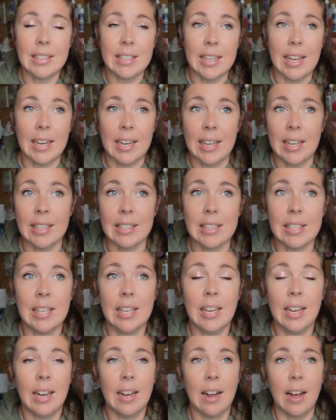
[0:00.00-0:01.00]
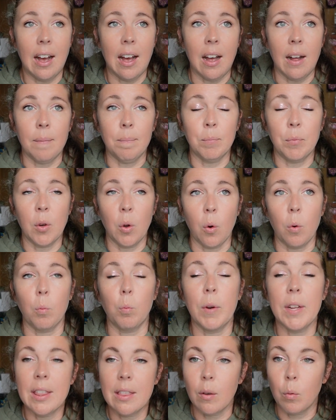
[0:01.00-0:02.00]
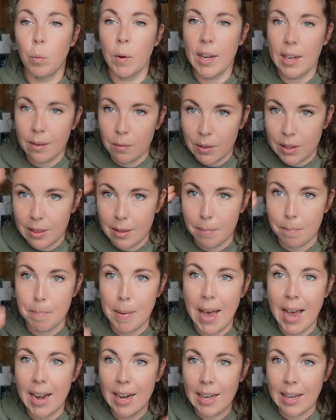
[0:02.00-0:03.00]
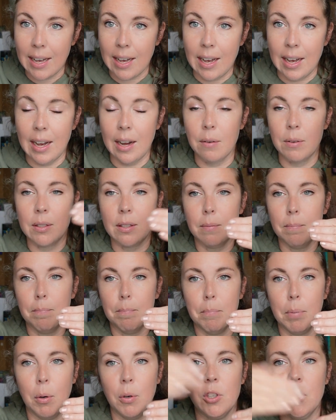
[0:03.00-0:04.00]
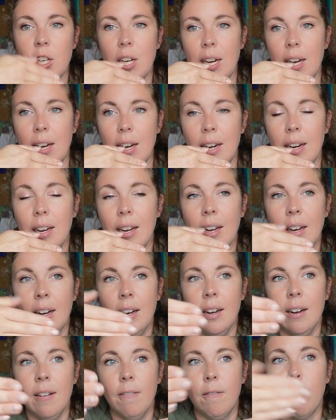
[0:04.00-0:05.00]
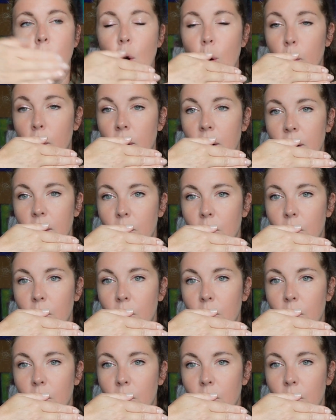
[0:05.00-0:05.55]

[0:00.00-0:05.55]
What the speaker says: did it, or with the wind, with the backing, it was pushing forward,